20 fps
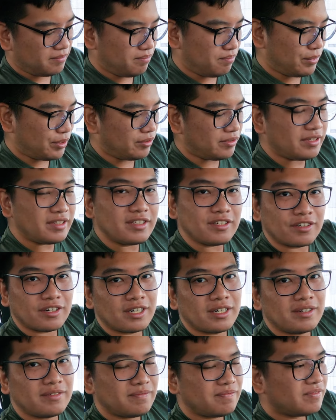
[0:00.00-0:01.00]
mode
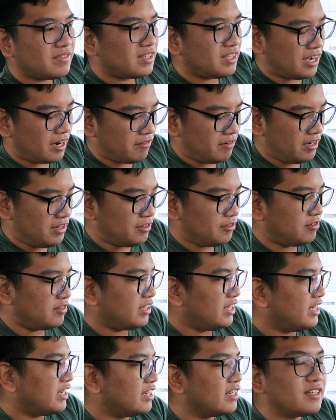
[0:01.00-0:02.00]
or our low
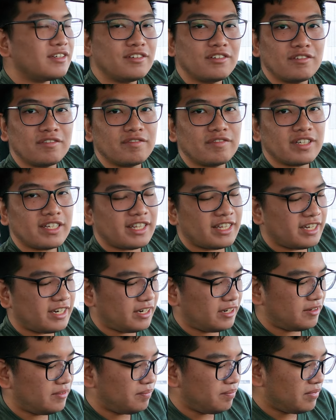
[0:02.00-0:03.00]
gear over
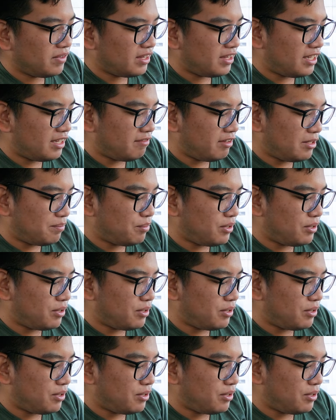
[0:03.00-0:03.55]
there. Then when you